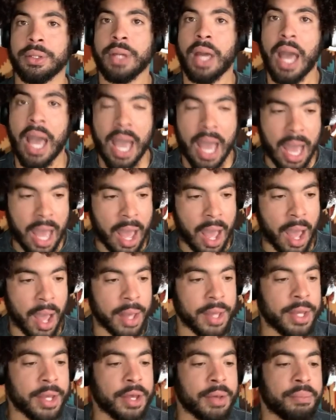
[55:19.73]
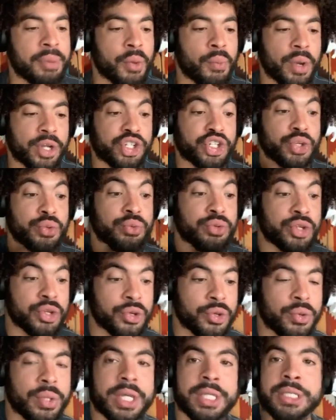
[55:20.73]
But what you
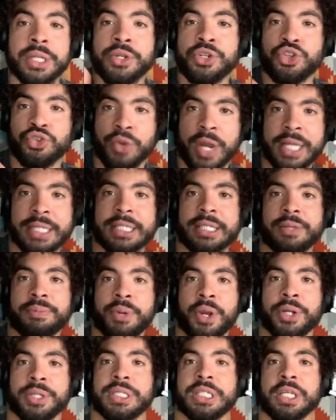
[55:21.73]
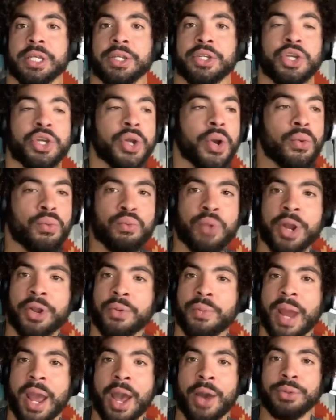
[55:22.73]
do is address the person. You don't run
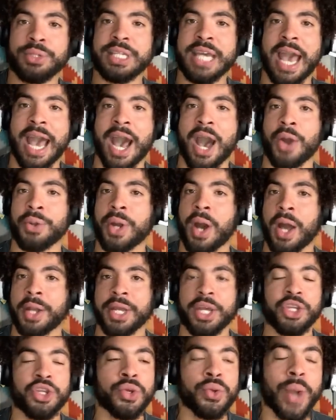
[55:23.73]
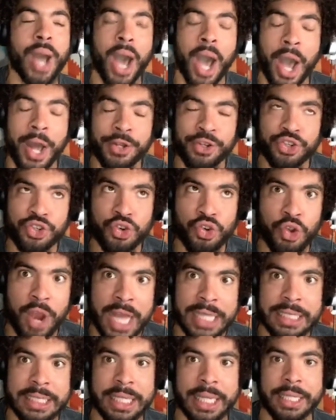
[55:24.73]
around town on it. You
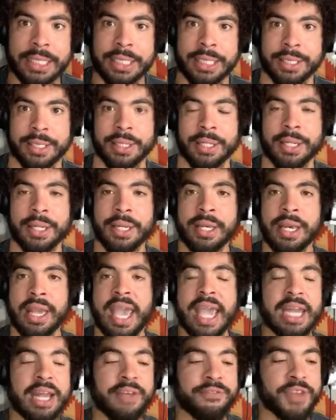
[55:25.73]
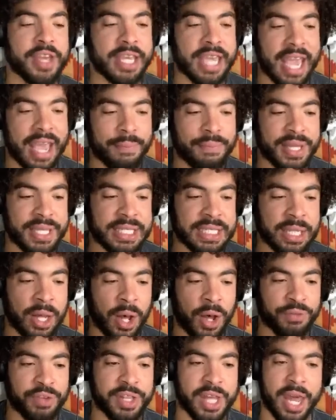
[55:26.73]
address it. And if it can't be
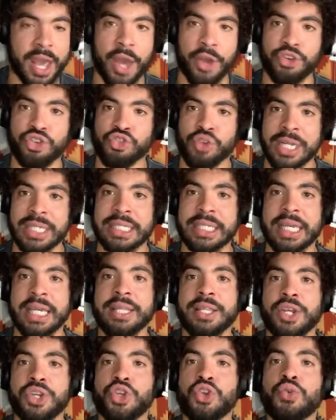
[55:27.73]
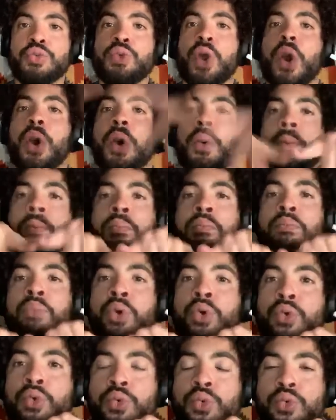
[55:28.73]
solved in that addressing, then you
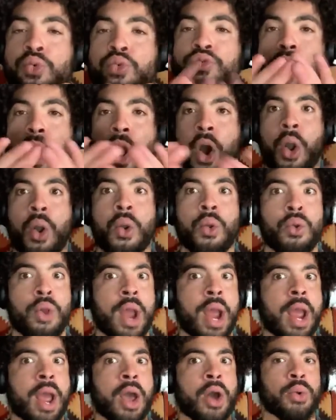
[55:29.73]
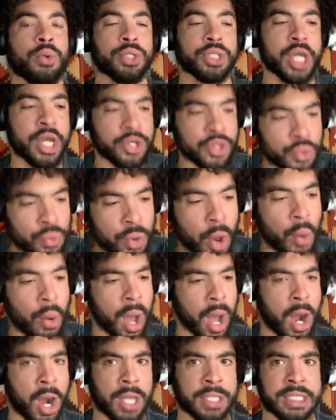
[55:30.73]
move around and you go
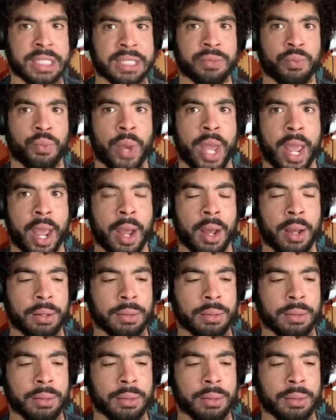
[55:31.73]
on somewhere.